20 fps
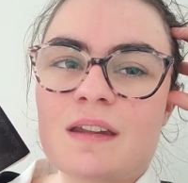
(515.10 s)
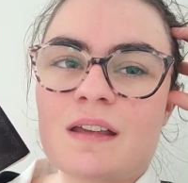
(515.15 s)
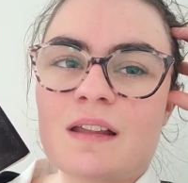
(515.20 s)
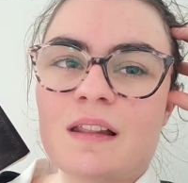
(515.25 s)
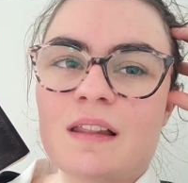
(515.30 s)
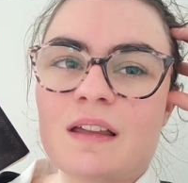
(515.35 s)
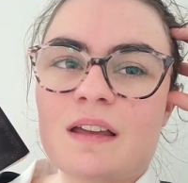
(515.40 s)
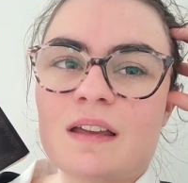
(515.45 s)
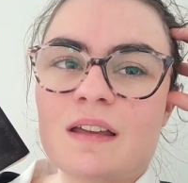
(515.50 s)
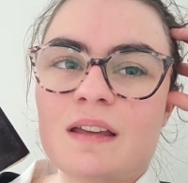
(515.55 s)

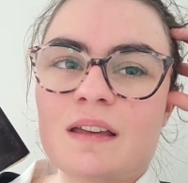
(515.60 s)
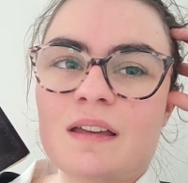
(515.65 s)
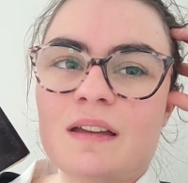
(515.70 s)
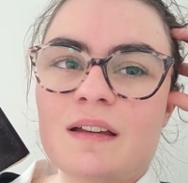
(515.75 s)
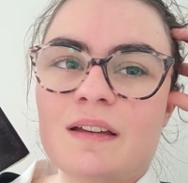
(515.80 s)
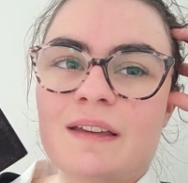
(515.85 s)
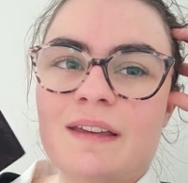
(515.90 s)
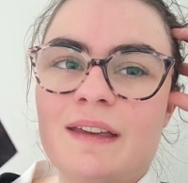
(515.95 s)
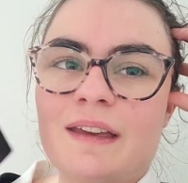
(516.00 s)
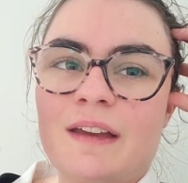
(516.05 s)
and like
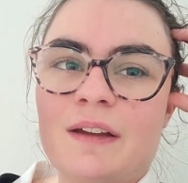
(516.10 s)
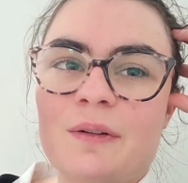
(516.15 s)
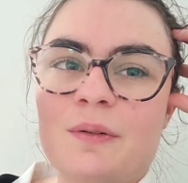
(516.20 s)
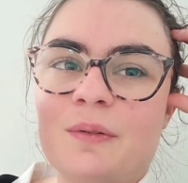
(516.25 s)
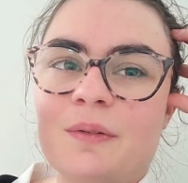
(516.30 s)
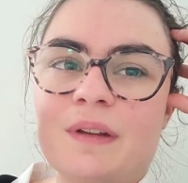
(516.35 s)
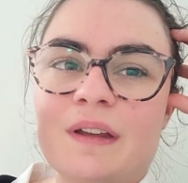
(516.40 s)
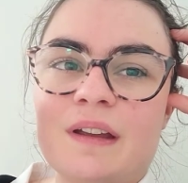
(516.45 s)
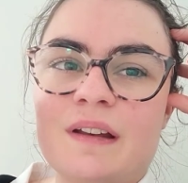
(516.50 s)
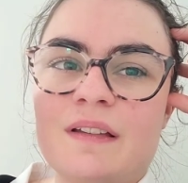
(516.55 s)
I can't
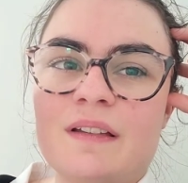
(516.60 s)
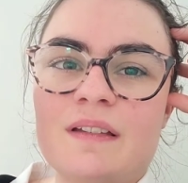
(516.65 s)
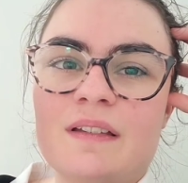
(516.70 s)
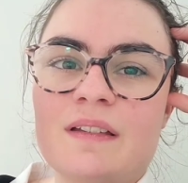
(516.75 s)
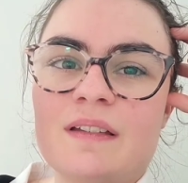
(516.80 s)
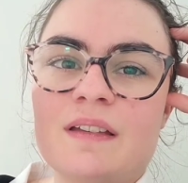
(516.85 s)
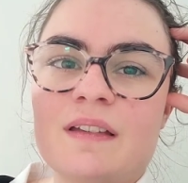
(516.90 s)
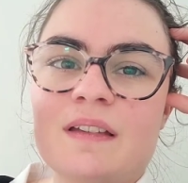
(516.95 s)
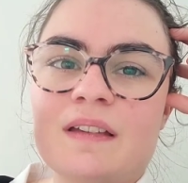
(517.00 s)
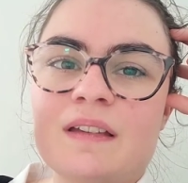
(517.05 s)
read
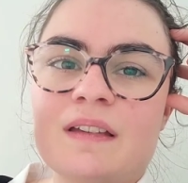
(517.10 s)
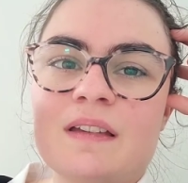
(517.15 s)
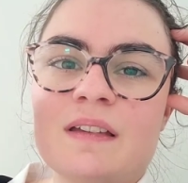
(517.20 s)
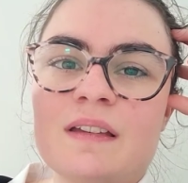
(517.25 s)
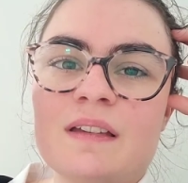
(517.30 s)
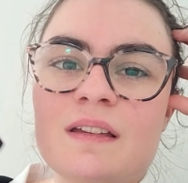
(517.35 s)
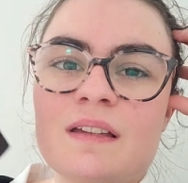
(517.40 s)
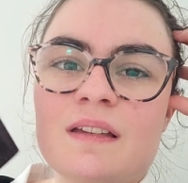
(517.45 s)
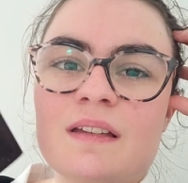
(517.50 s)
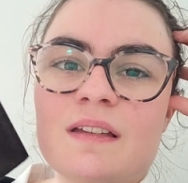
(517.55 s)

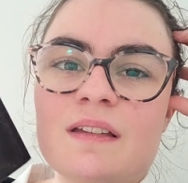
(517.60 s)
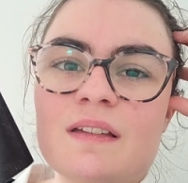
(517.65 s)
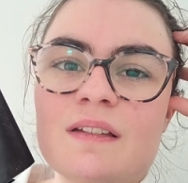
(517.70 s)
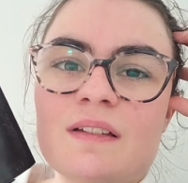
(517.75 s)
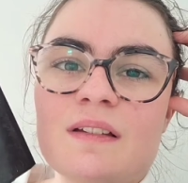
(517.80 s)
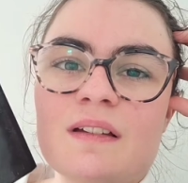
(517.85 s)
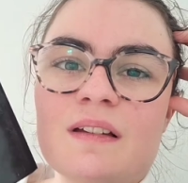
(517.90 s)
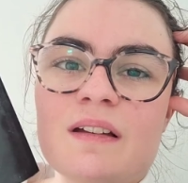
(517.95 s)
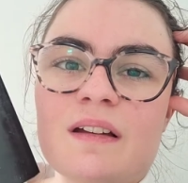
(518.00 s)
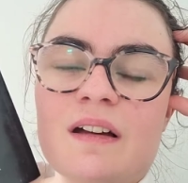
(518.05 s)

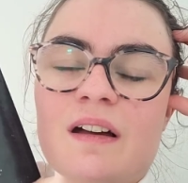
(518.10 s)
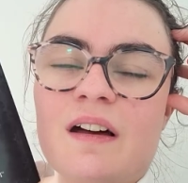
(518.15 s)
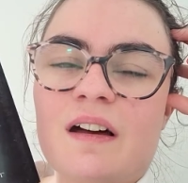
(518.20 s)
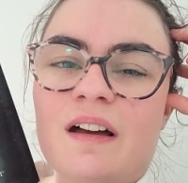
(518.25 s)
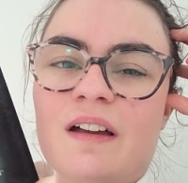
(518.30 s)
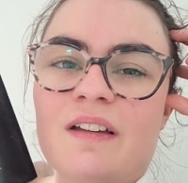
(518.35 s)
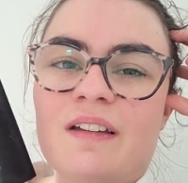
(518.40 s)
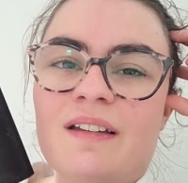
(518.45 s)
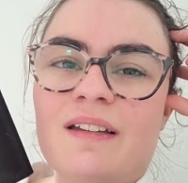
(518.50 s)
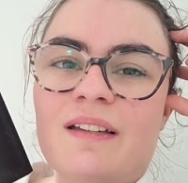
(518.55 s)
a
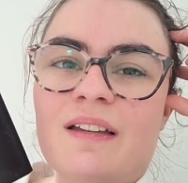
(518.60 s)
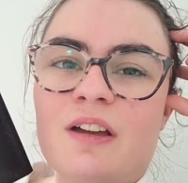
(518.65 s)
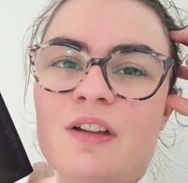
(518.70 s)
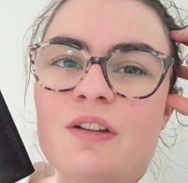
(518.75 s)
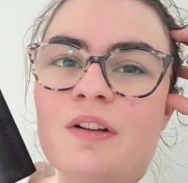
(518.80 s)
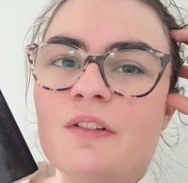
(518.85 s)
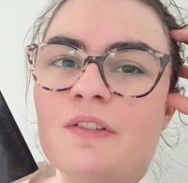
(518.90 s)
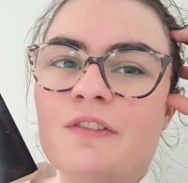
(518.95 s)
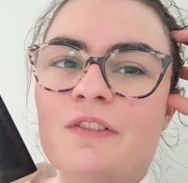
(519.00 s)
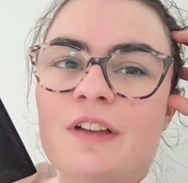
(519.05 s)
high
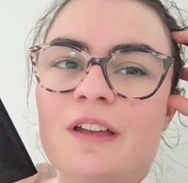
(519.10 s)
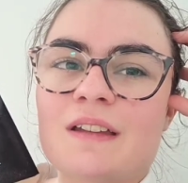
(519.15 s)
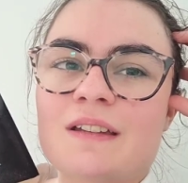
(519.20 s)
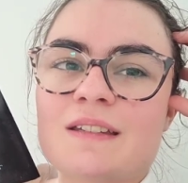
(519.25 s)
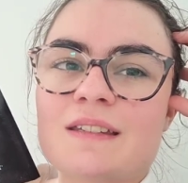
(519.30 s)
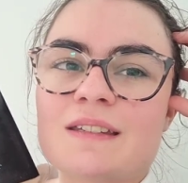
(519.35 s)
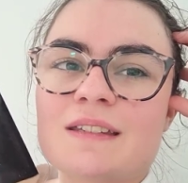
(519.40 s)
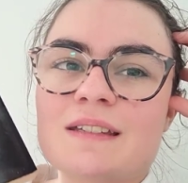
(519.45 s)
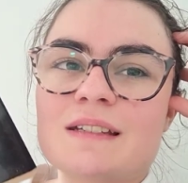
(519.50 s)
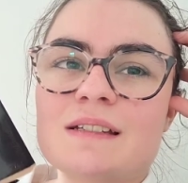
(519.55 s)
adult
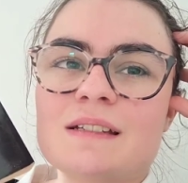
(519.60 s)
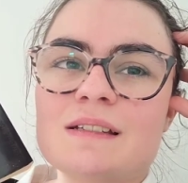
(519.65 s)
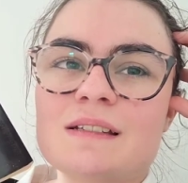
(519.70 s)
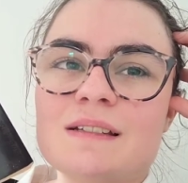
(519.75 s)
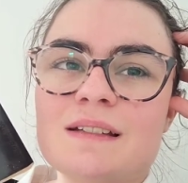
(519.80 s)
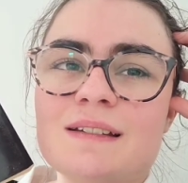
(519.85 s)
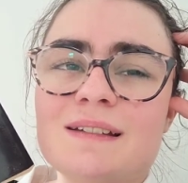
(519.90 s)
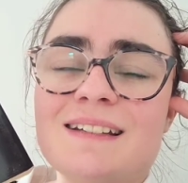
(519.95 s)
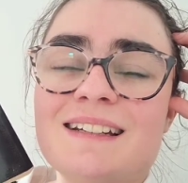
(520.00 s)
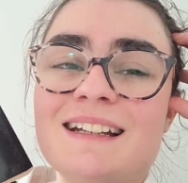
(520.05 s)
fantasy
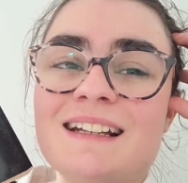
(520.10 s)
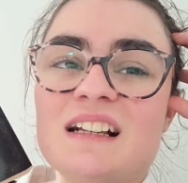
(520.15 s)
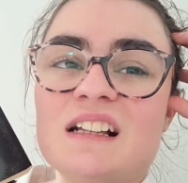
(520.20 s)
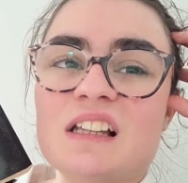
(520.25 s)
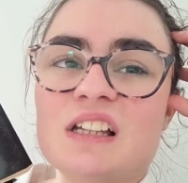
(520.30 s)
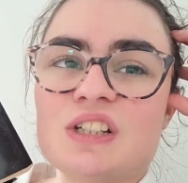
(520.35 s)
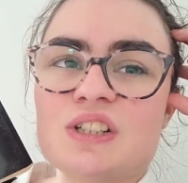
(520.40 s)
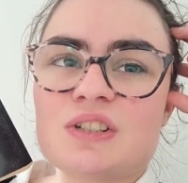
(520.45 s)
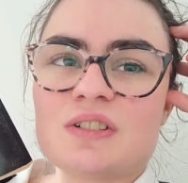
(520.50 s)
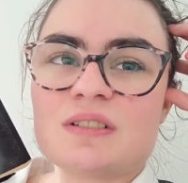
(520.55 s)
in
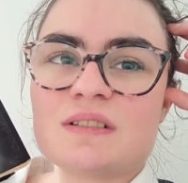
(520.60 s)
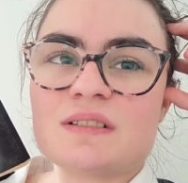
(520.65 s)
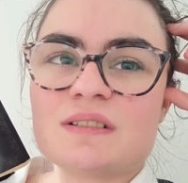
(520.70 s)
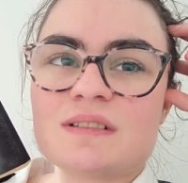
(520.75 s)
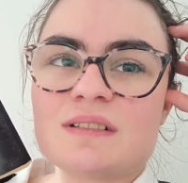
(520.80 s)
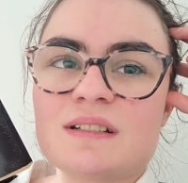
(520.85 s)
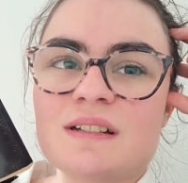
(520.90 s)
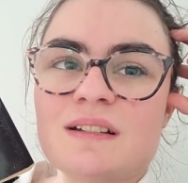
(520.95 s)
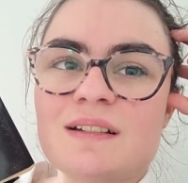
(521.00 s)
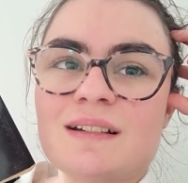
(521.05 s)
English
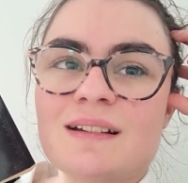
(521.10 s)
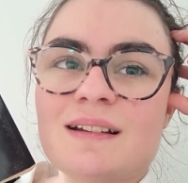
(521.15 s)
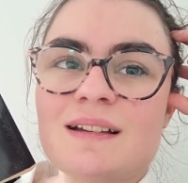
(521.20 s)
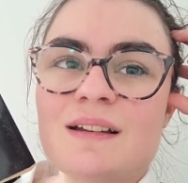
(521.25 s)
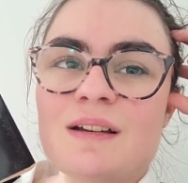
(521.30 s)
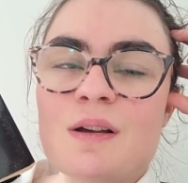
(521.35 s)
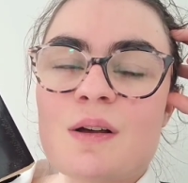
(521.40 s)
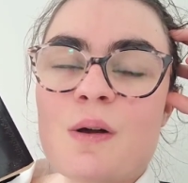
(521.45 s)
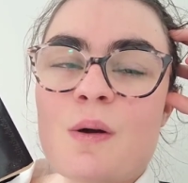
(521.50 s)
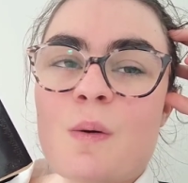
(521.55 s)

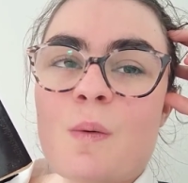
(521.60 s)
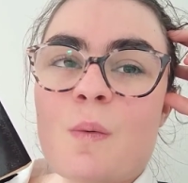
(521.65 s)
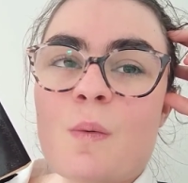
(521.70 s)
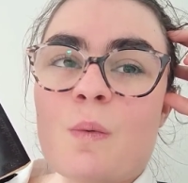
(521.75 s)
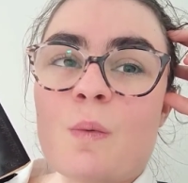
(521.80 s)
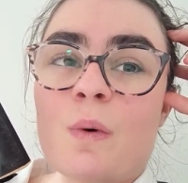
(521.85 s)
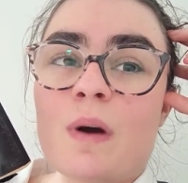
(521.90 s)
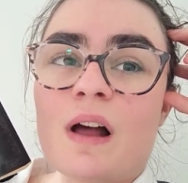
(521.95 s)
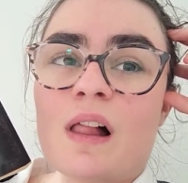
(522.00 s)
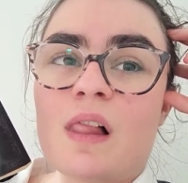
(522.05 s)

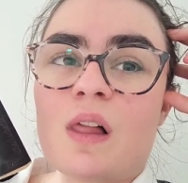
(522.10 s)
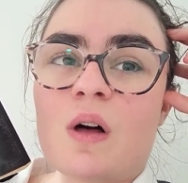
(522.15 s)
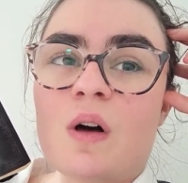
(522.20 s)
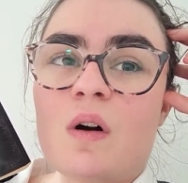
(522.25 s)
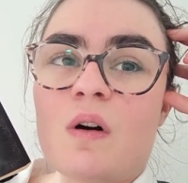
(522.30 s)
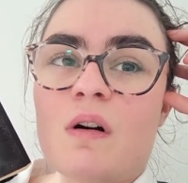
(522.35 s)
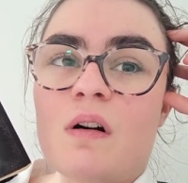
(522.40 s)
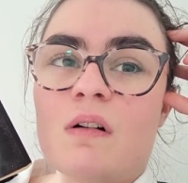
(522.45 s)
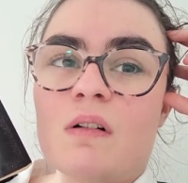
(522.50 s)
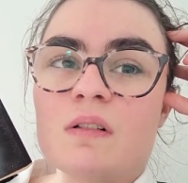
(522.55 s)
while
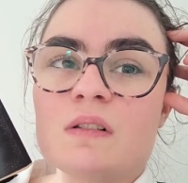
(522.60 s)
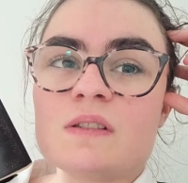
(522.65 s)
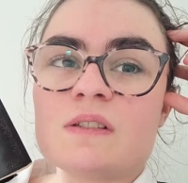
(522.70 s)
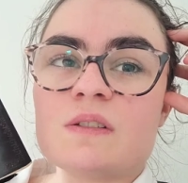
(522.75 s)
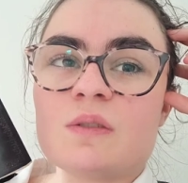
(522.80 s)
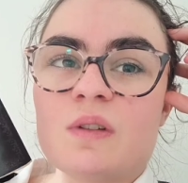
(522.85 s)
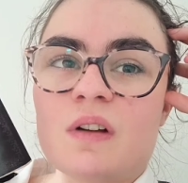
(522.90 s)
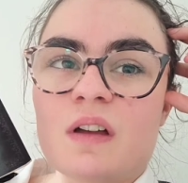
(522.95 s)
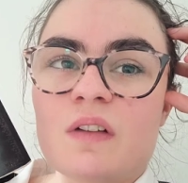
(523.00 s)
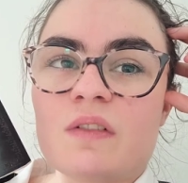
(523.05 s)

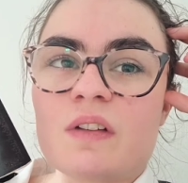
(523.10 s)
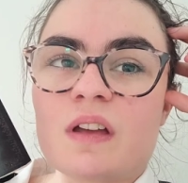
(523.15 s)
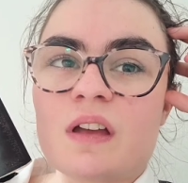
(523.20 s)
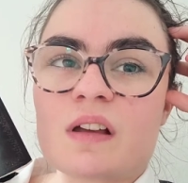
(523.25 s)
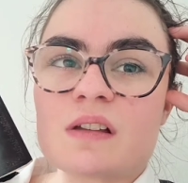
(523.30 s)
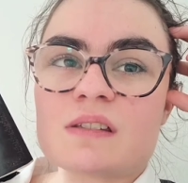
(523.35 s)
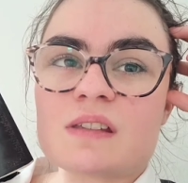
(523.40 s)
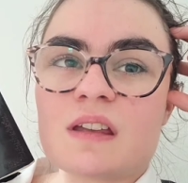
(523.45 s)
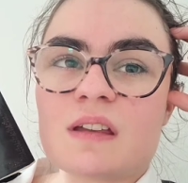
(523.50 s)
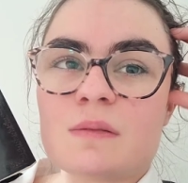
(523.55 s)
also having
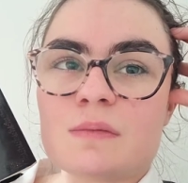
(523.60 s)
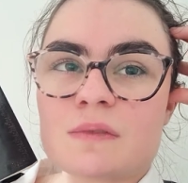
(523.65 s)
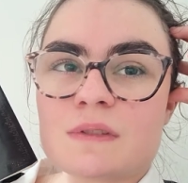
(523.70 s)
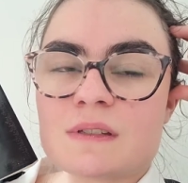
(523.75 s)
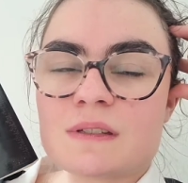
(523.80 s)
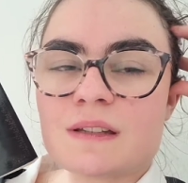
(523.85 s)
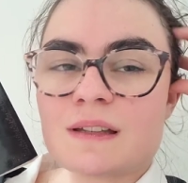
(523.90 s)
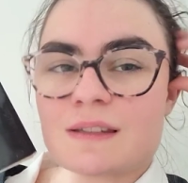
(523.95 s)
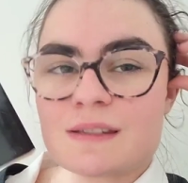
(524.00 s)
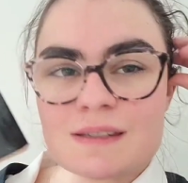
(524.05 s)

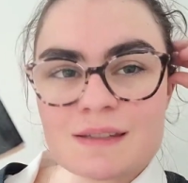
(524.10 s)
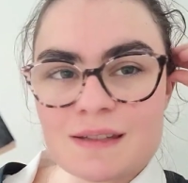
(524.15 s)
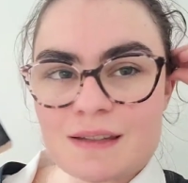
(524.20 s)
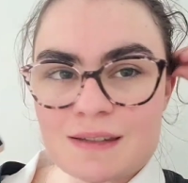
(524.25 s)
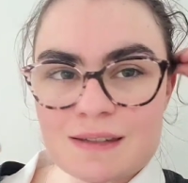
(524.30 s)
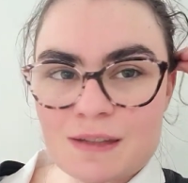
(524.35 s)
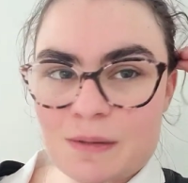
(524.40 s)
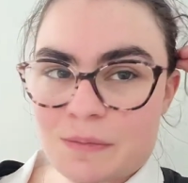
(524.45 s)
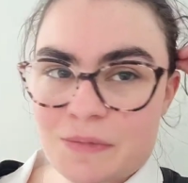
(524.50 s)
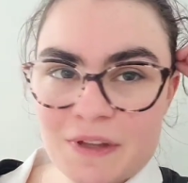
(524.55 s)
exams. That's
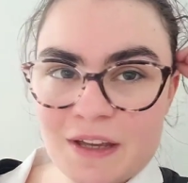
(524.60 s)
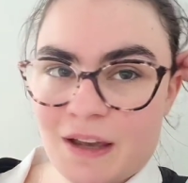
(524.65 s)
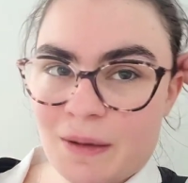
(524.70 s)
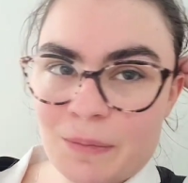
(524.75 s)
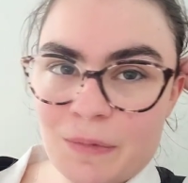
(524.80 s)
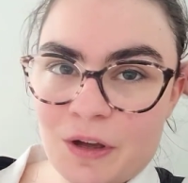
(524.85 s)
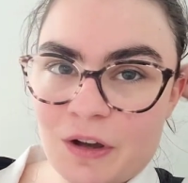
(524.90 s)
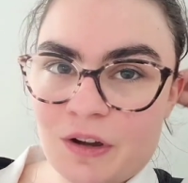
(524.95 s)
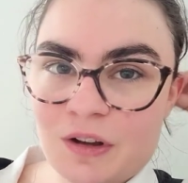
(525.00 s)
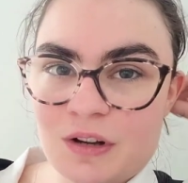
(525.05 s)
something
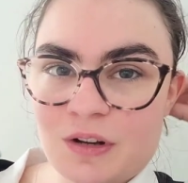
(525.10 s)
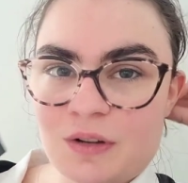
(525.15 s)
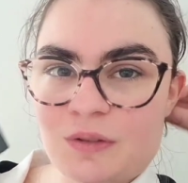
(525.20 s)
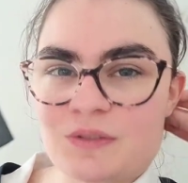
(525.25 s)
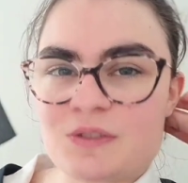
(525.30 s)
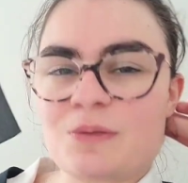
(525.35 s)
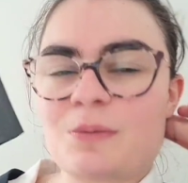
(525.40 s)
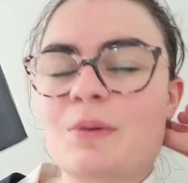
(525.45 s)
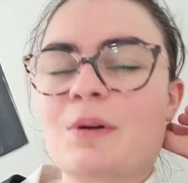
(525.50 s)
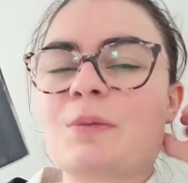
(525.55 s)
I'm not gonna
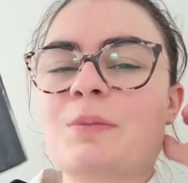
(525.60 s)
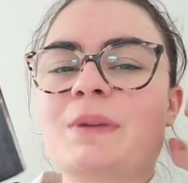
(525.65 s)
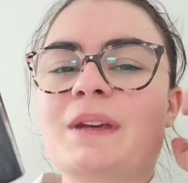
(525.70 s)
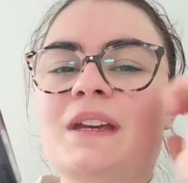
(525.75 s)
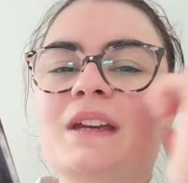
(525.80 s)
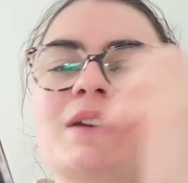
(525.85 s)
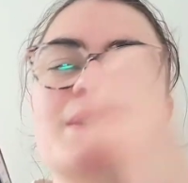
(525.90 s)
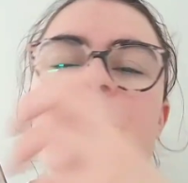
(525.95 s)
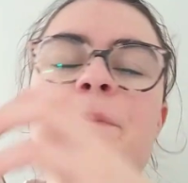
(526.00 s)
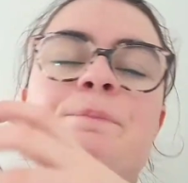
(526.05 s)
do, so it won't
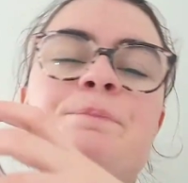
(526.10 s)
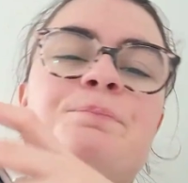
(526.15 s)
be,